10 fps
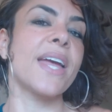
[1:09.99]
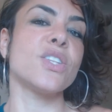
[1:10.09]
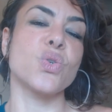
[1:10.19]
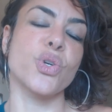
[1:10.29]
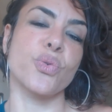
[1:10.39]

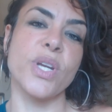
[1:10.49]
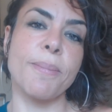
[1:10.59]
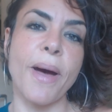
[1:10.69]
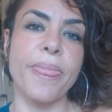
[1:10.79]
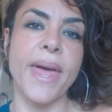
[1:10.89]
And you can
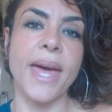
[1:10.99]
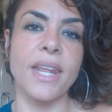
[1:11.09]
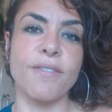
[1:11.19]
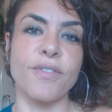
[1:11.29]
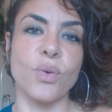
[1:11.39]
read about
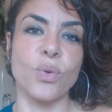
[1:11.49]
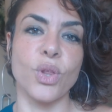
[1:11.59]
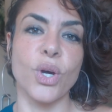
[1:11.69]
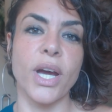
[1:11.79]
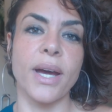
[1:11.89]
that if
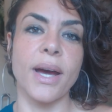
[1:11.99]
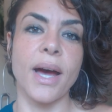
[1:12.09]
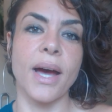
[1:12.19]
you look